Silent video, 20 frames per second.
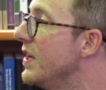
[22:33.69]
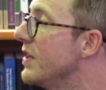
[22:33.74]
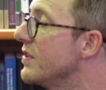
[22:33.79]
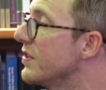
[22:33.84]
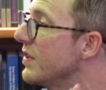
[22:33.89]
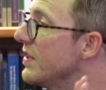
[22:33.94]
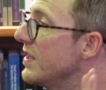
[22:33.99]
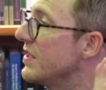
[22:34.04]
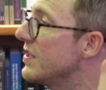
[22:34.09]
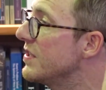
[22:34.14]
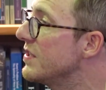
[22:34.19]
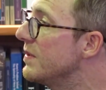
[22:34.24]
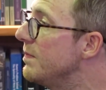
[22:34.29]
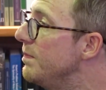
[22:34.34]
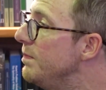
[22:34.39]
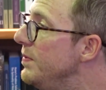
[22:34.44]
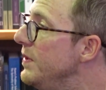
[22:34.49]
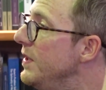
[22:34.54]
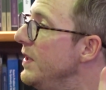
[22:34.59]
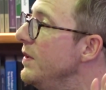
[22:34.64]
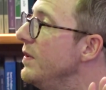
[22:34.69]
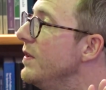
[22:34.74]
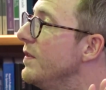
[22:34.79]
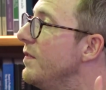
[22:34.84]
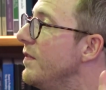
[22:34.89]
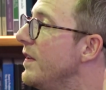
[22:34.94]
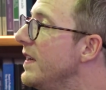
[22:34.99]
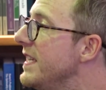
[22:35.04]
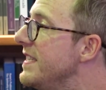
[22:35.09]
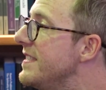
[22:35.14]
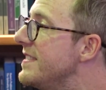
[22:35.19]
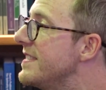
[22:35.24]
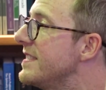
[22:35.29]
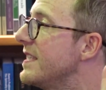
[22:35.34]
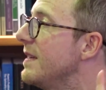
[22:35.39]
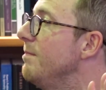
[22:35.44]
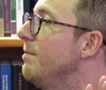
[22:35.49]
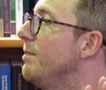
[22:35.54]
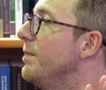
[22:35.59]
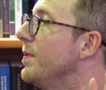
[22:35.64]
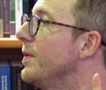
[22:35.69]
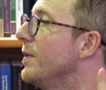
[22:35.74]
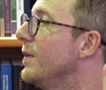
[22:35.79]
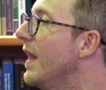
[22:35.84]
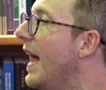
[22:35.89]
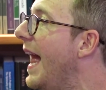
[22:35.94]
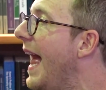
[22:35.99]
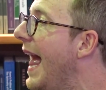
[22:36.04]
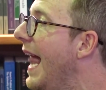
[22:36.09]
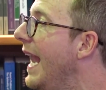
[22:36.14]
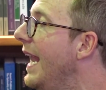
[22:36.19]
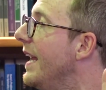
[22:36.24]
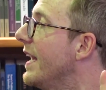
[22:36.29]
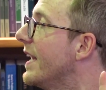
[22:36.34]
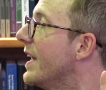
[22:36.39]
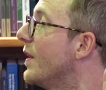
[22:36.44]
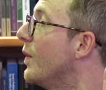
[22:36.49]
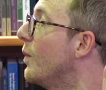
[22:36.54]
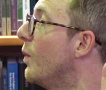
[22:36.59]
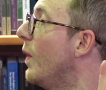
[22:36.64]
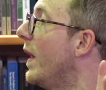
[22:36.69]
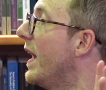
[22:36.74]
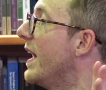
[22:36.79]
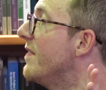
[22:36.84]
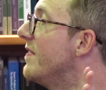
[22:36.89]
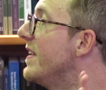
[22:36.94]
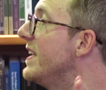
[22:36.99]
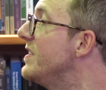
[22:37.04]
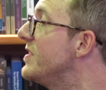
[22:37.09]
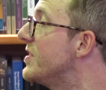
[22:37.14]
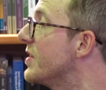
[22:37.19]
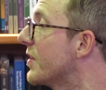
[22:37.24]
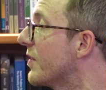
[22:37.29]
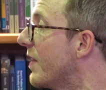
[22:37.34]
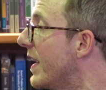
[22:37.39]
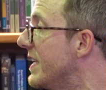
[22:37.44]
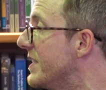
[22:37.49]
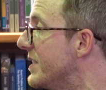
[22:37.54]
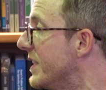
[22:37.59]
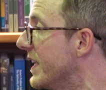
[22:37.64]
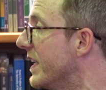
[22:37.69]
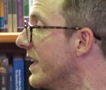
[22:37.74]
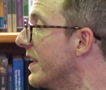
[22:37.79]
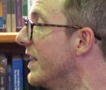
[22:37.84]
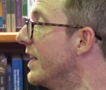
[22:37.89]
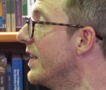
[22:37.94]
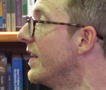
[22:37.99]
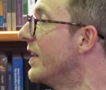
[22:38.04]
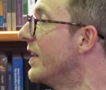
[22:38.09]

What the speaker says: So this is a beautifully simple, elegant way of integrating